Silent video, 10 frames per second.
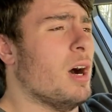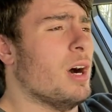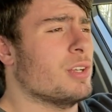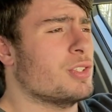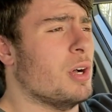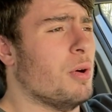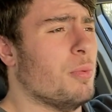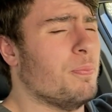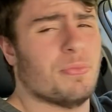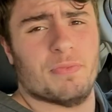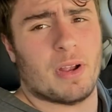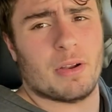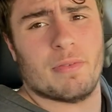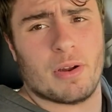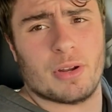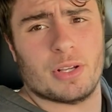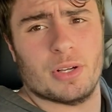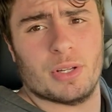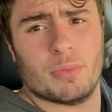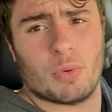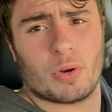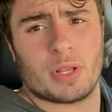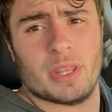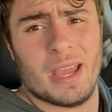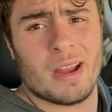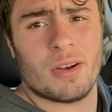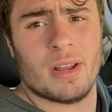So very, very good work there.